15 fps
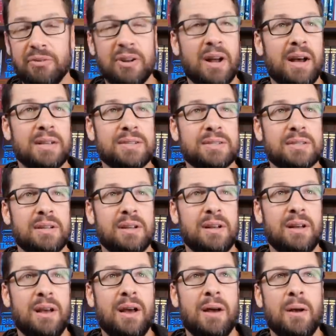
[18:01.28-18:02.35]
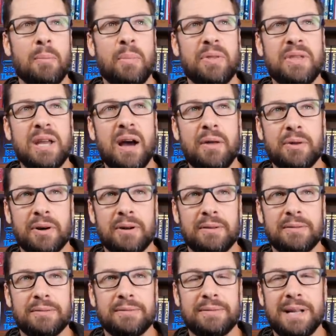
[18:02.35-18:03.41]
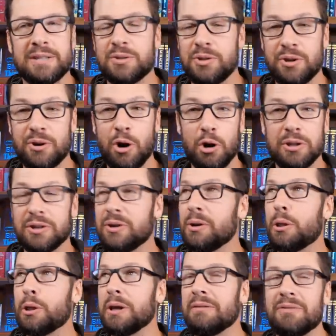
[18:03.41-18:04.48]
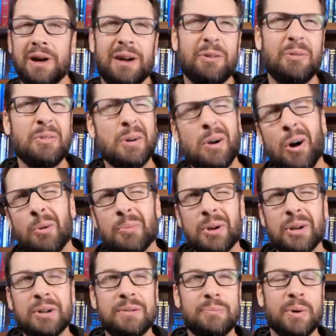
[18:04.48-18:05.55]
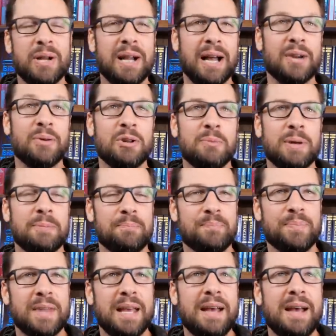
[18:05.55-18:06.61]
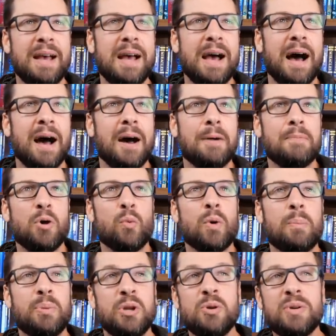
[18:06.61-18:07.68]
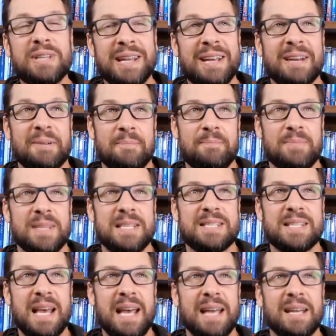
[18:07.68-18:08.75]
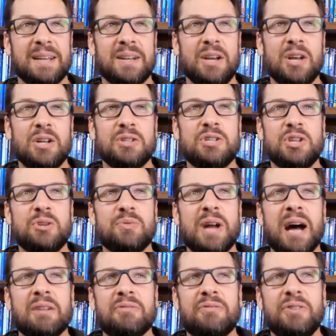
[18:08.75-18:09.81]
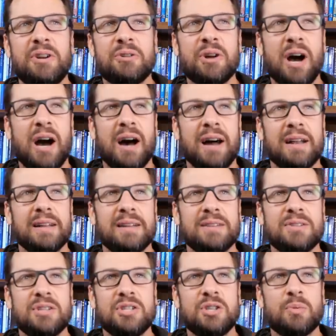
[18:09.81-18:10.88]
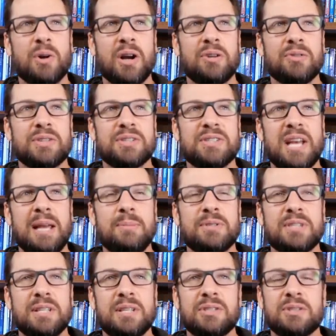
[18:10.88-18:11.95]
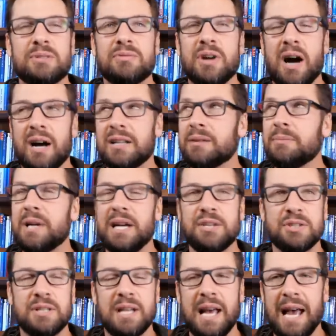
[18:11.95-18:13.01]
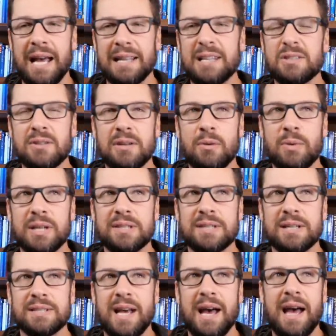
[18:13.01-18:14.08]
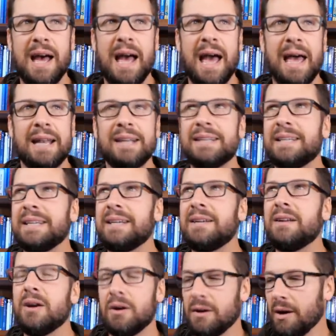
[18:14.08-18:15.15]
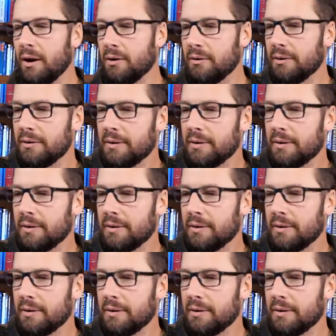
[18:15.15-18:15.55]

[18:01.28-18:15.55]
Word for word: and us but the other that's who you're calling the good thief. I don't know if I call him good, but I know what you mean. Um, rebuked him, saying, Do you not fear God, since you were under the same sentence of condemnation? And let's look at what he says. And indeed, oh,